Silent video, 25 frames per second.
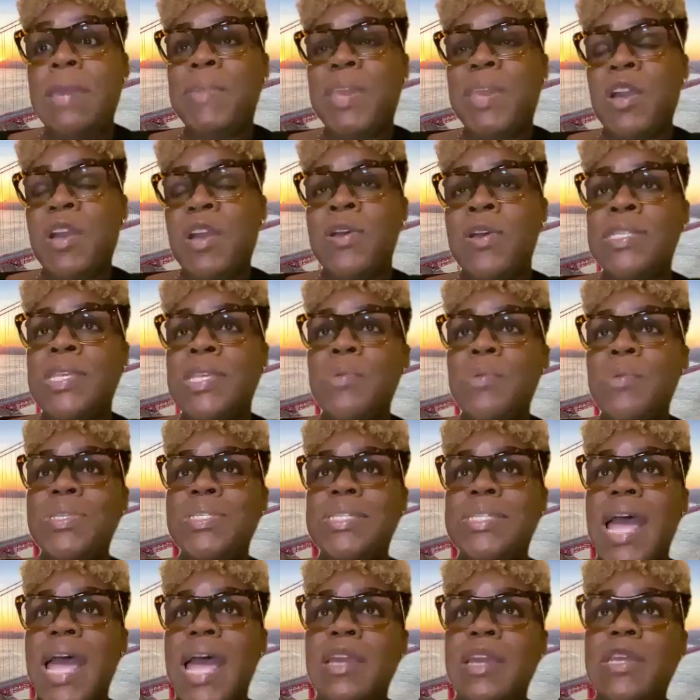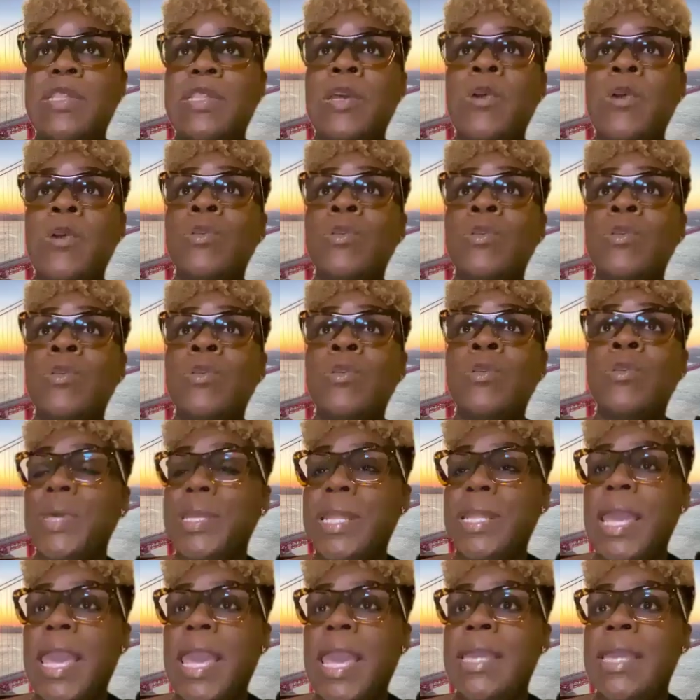because he was diagnosed
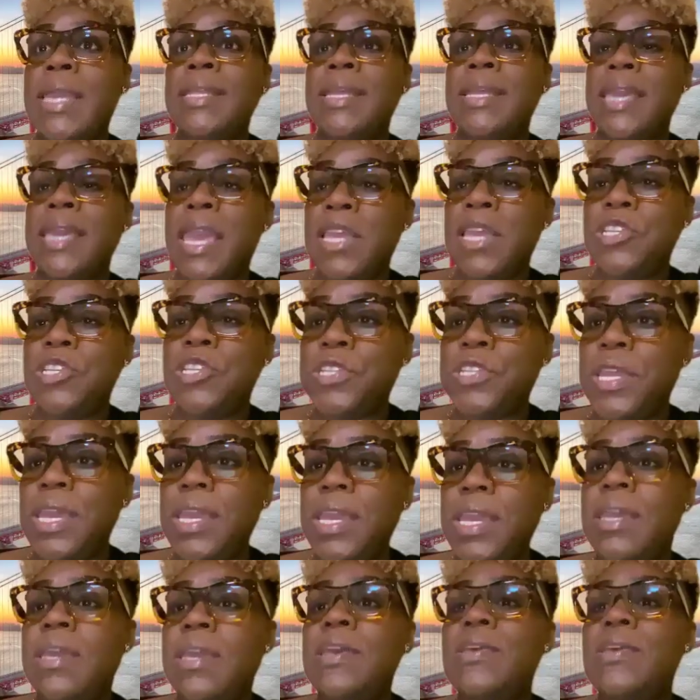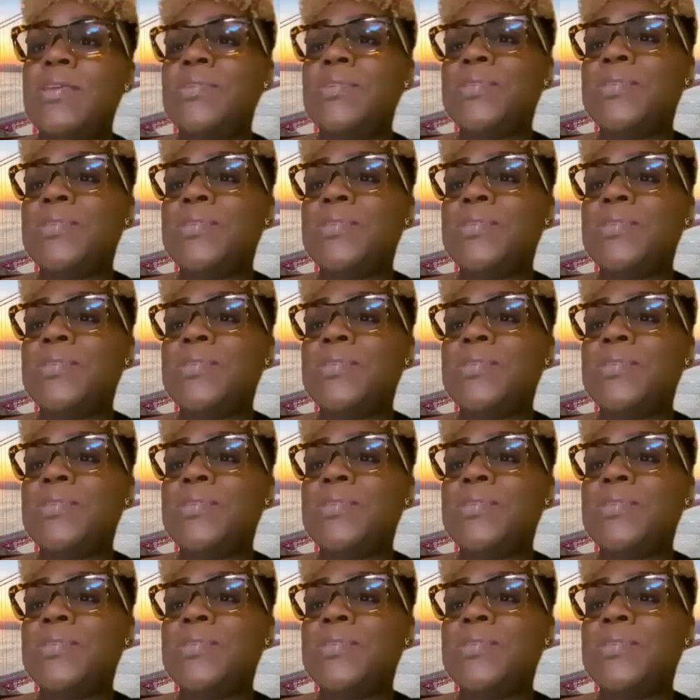with ADHD.